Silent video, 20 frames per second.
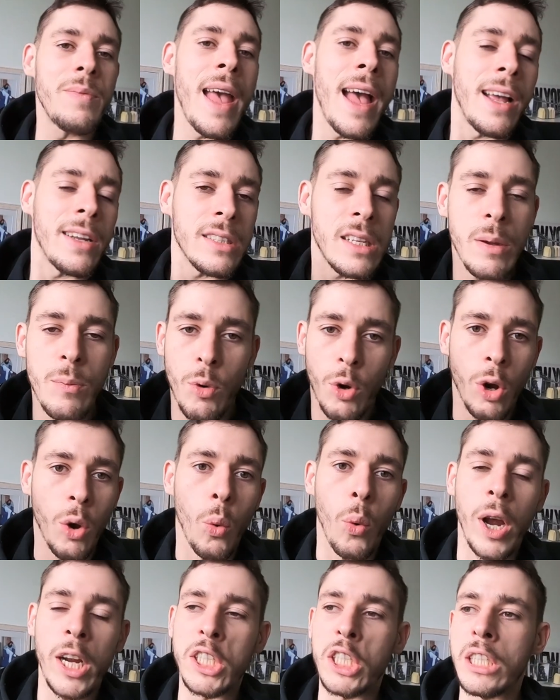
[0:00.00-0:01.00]
asking more
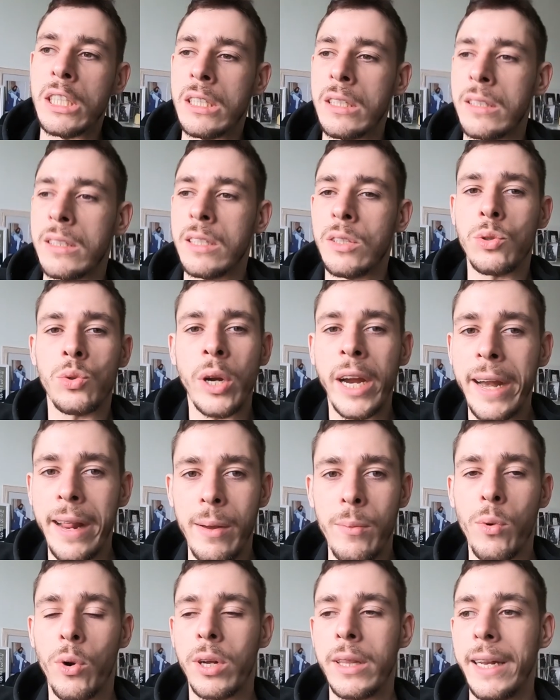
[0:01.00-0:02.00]
questions and
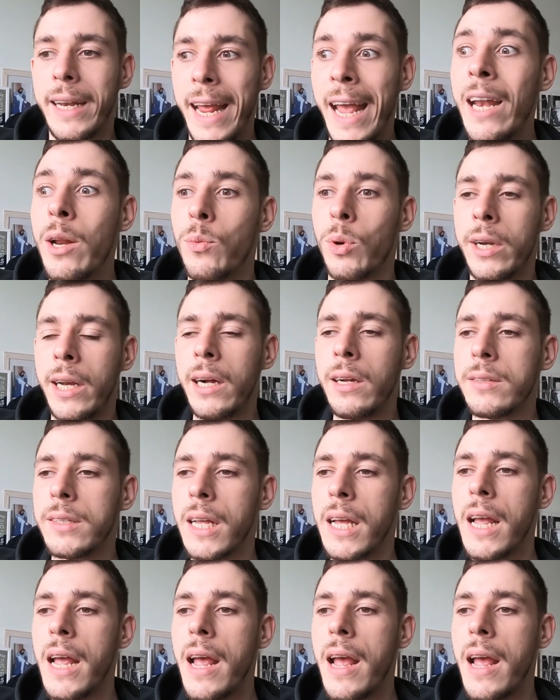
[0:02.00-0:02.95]
training more than anyone else.